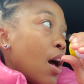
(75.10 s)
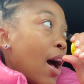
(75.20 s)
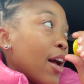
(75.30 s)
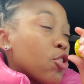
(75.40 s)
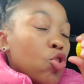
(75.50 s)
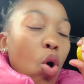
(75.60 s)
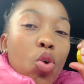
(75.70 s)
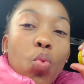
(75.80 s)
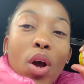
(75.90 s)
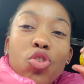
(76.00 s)
I
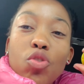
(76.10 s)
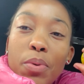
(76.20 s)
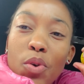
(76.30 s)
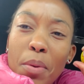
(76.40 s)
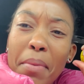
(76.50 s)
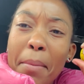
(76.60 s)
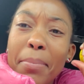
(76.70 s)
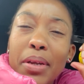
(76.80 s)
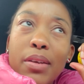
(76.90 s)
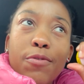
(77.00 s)
don't want to be
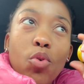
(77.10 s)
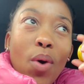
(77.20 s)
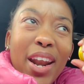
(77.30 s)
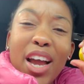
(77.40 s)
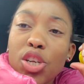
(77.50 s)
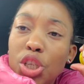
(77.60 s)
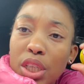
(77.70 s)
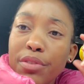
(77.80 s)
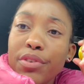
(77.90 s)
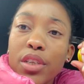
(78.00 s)
remembered for what I
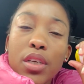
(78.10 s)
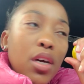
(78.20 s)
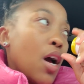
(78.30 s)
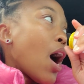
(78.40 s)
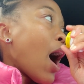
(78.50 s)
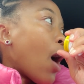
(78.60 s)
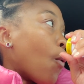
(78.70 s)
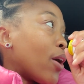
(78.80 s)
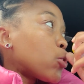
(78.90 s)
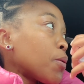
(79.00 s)
achieved. I
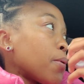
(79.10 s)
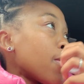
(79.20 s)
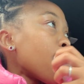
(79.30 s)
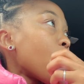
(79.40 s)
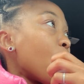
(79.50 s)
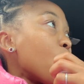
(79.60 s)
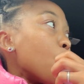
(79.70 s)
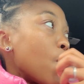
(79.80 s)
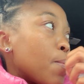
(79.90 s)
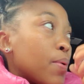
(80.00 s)
want to be
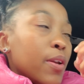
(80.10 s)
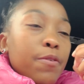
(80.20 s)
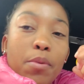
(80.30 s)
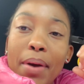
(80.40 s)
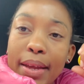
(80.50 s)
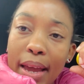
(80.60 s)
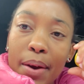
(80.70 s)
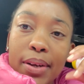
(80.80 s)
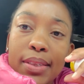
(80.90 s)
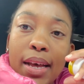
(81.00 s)
remembered for my
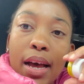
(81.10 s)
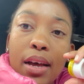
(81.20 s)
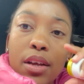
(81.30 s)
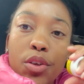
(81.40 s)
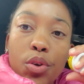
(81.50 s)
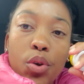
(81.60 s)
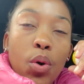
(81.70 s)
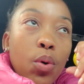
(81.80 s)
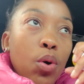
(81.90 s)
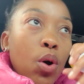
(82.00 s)
character, you
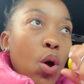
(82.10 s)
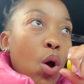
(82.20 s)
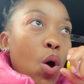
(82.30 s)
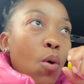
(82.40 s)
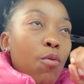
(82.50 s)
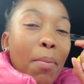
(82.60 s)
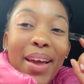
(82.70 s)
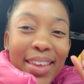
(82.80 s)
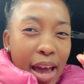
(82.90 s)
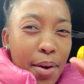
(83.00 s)
know, for
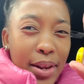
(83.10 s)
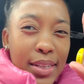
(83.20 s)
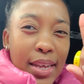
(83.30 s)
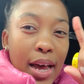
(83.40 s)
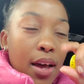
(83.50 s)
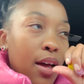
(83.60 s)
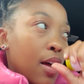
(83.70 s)
my character.